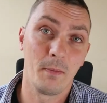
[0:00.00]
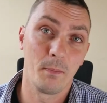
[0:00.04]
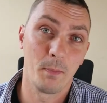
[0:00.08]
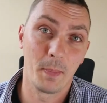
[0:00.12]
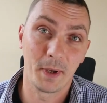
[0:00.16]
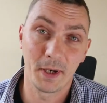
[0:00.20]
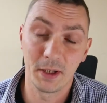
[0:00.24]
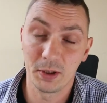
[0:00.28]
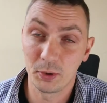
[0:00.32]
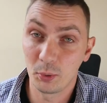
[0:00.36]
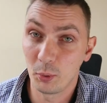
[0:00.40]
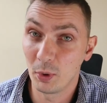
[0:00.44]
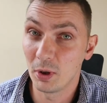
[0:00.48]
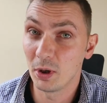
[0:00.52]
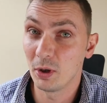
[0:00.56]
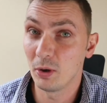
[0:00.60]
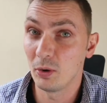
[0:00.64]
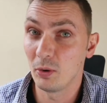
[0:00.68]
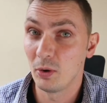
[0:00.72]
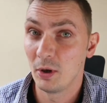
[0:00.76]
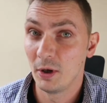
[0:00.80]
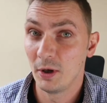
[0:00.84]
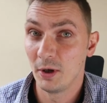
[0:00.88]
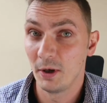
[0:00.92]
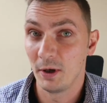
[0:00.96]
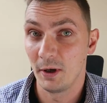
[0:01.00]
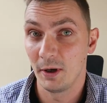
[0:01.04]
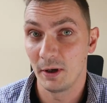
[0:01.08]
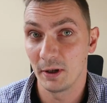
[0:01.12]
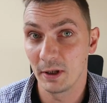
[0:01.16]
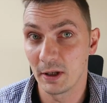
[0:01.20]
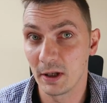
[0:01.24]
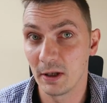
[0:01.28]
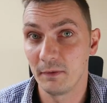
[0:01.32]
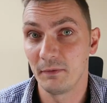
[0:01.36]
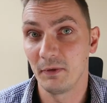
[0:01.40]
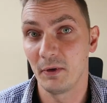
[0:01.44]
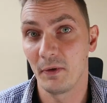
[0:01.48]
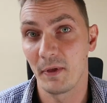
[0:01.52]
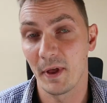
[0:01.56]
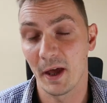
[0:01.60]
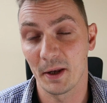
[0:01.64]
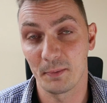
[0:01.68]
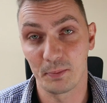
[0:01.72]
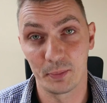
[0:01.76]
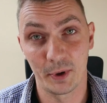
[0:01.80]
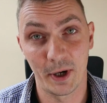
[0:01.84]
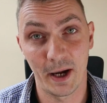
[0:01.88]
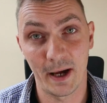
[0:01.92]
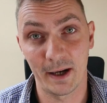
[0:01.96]
but it will give you
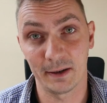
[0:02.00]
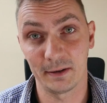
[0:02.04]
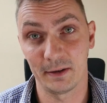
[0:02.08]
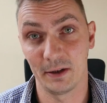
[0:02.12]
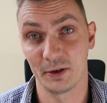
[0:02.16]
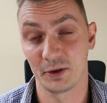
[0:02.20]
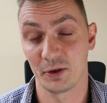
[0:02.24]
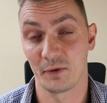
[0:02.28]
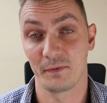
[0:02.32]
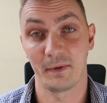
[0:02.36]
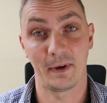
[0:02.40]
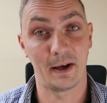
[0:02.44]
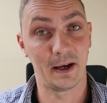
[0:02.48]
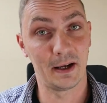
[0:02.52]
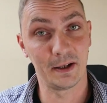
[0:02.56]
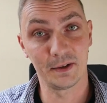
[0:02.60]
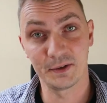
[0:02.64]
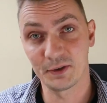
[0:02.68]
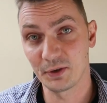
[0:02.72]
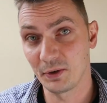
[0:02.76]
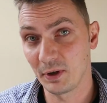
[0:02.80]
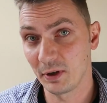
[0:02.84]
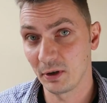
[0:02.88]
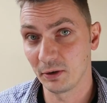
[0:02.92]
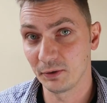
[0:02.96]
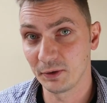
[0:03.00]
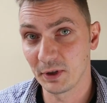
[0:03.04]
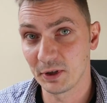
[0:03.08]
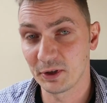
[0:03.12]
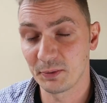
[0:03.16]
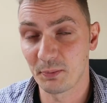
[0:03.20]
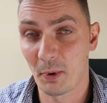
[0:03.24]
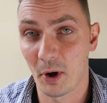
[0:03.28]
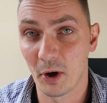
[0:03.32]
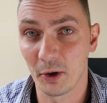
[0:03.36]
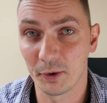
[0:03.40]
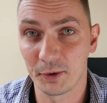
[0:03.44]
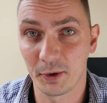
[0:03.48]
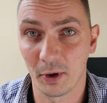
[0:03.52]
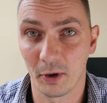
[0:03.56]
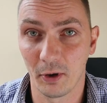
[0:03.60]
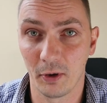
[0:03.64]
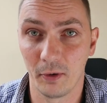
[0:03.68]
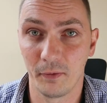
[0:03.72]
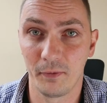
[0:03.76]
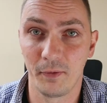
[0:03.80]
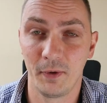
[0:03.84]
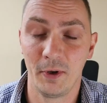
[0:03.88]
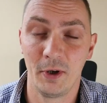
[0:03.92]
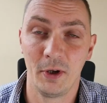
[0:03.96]
that practice of answering on the spot,
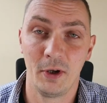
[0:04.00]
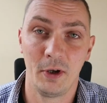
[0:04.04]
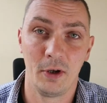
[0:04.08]
of